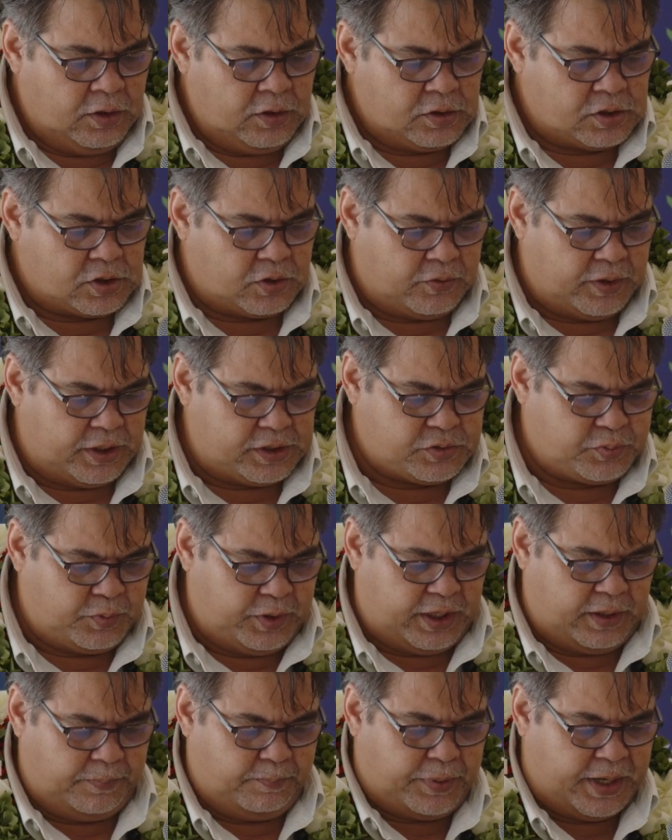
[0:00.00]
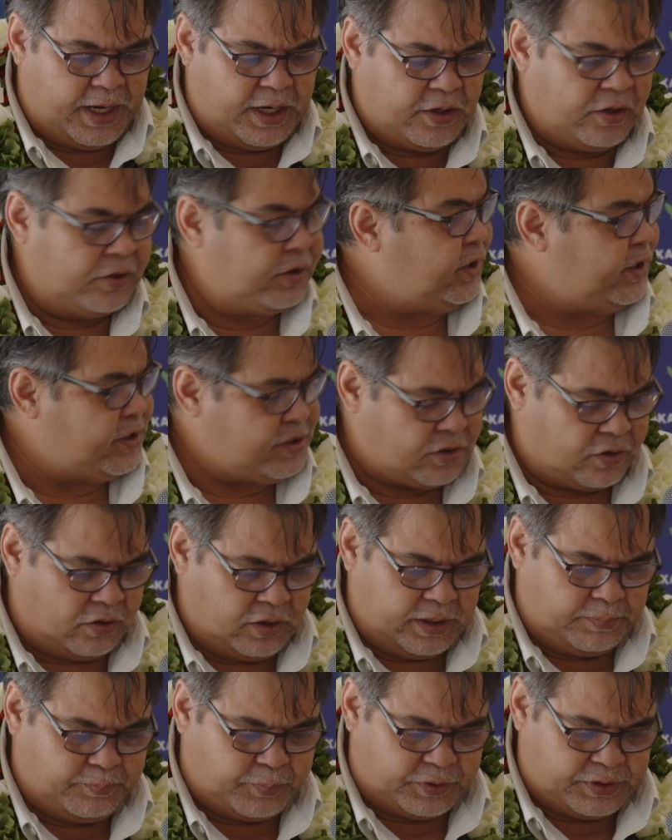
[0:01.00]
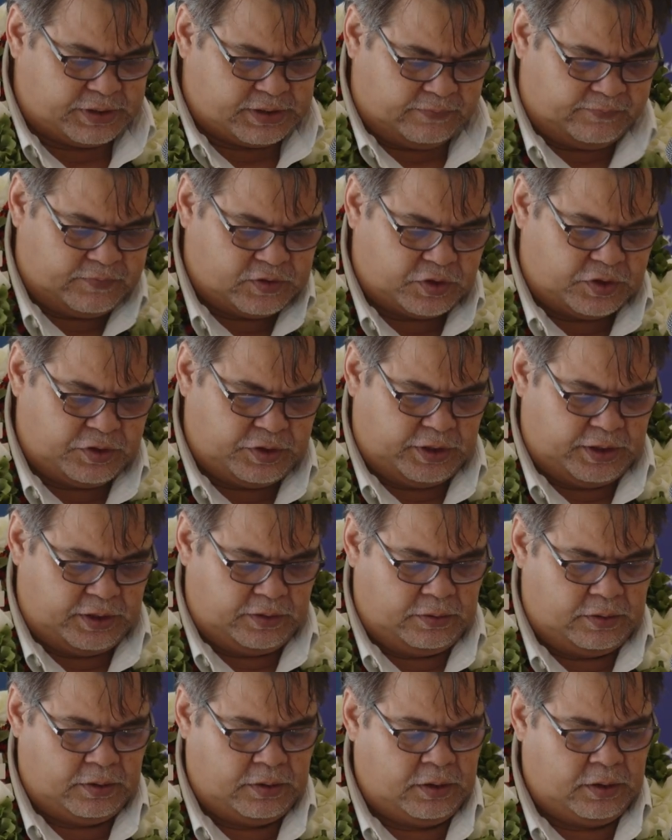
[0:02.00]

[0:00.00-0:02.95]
So as we embark on this collaborative journey,